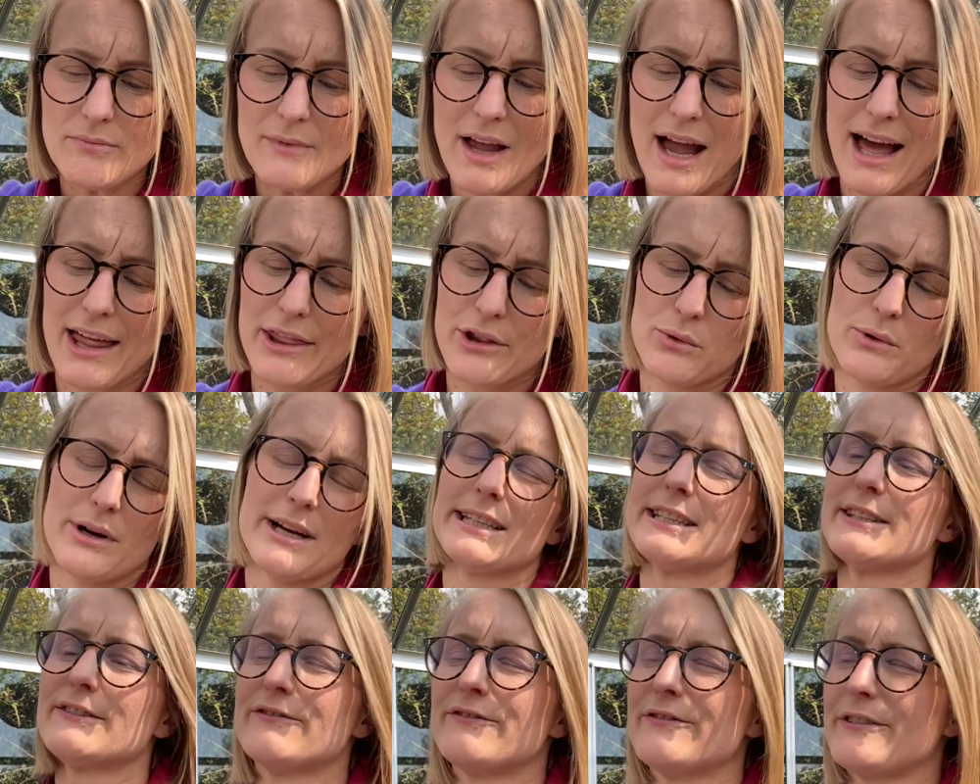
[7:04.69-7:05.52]

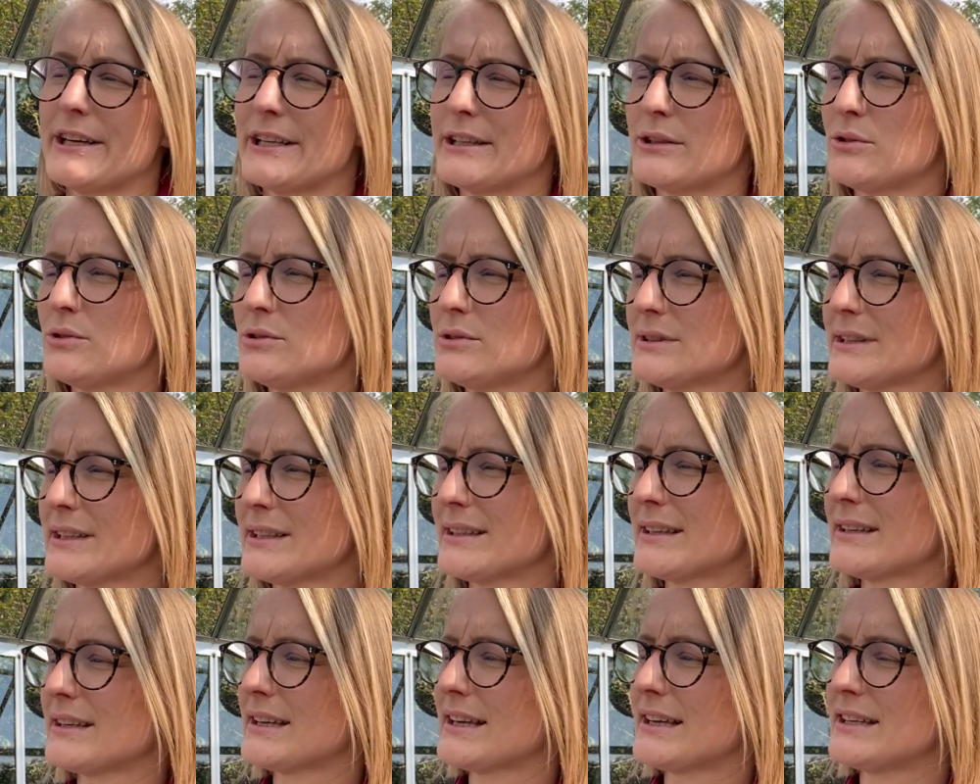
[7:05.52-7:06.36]
Otherwise, fennel
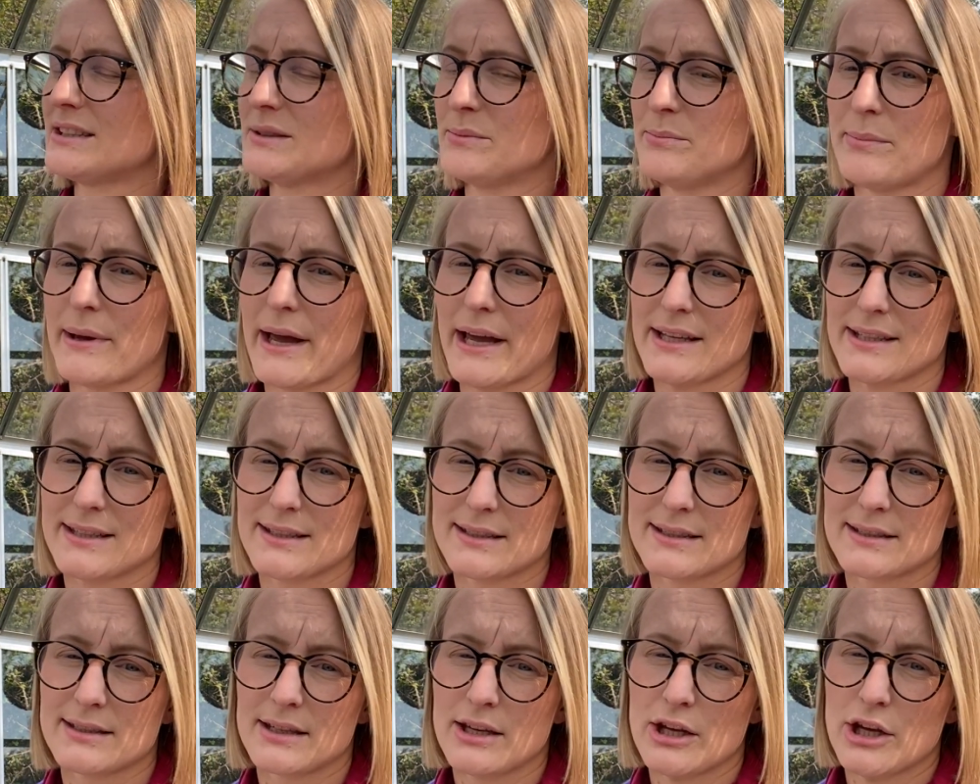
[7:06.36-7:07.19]
is
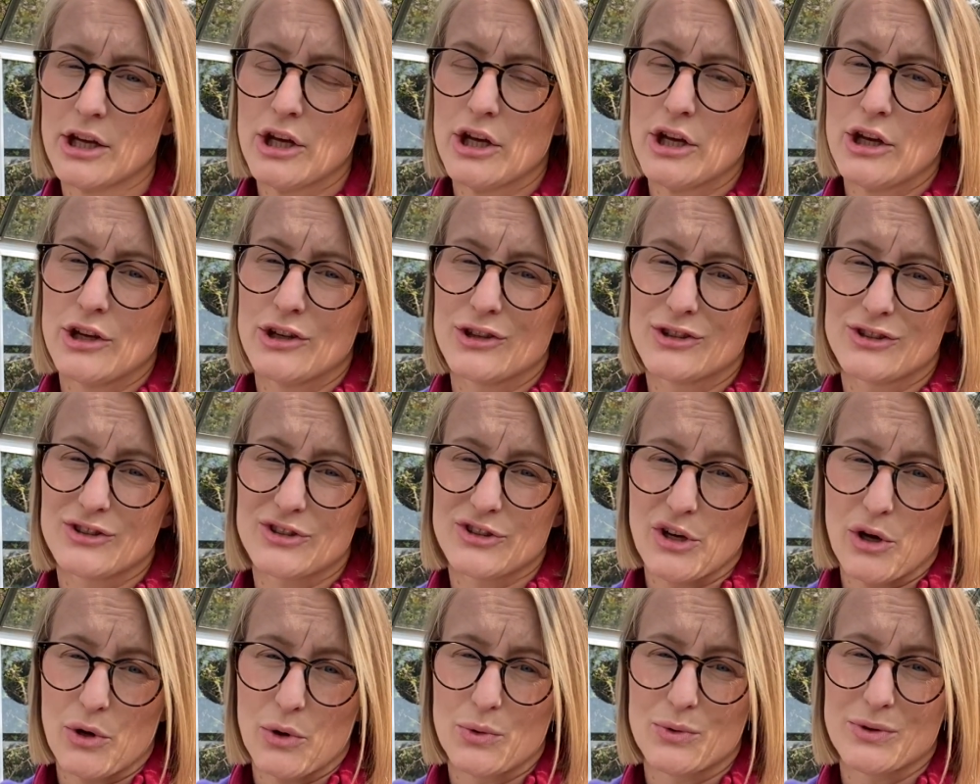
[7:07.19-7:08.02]
best
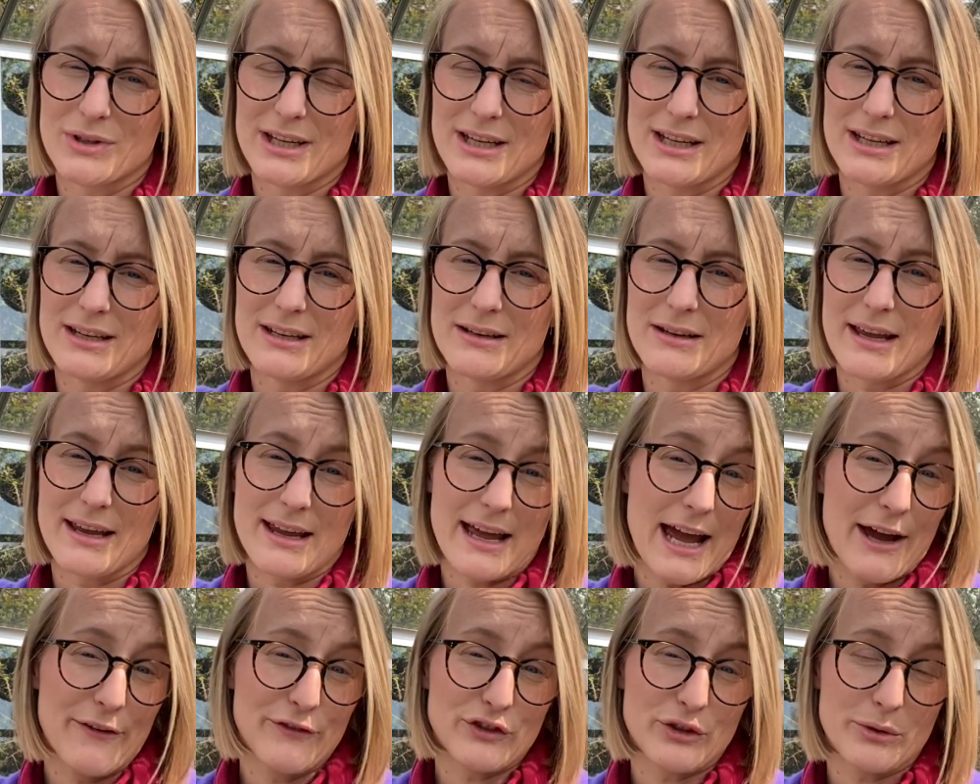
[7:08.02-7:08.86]
sown in
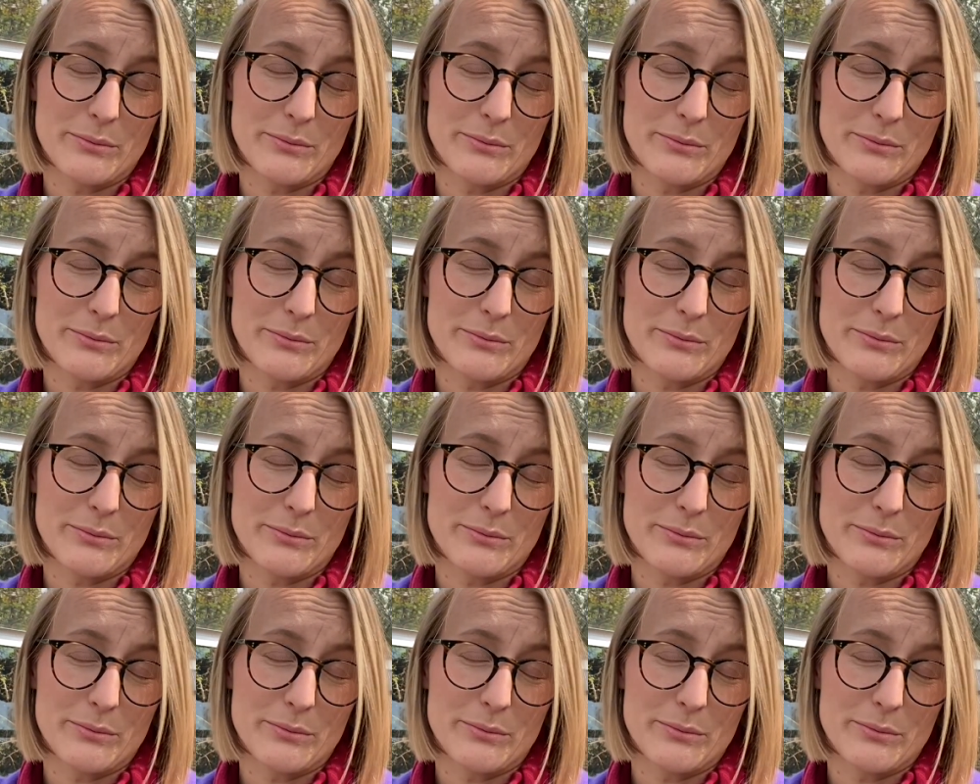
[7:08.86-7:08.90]
after